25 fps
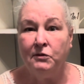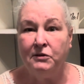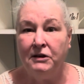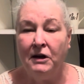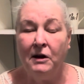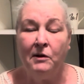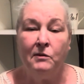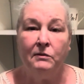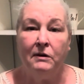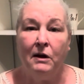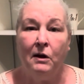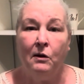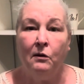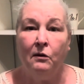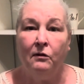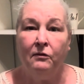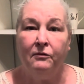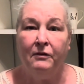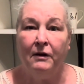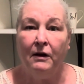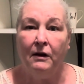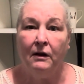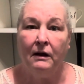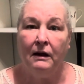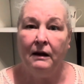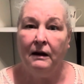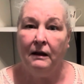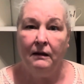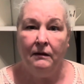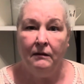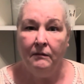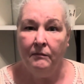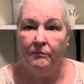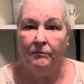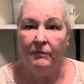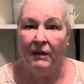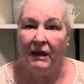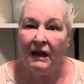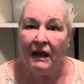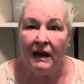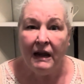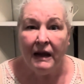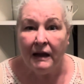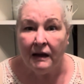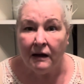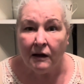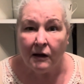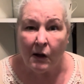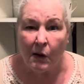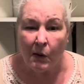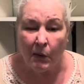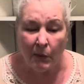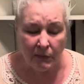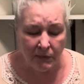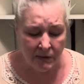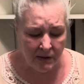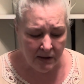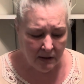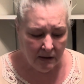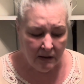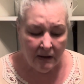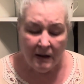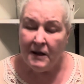You don't know if you're going to be getting a cold.